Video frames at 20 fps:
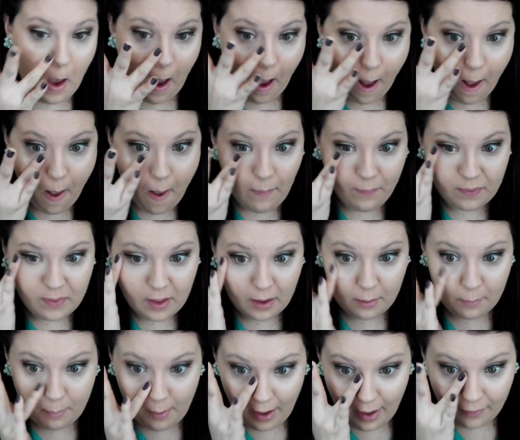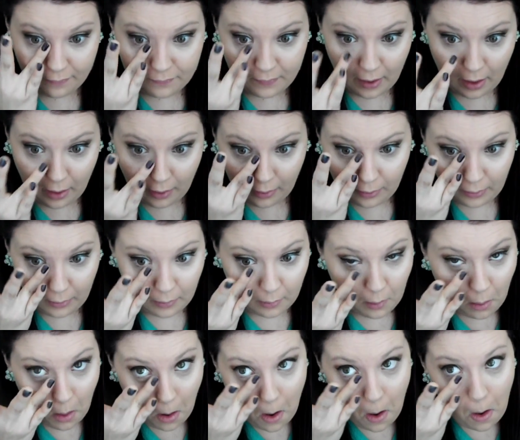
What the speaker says: And then pat that in.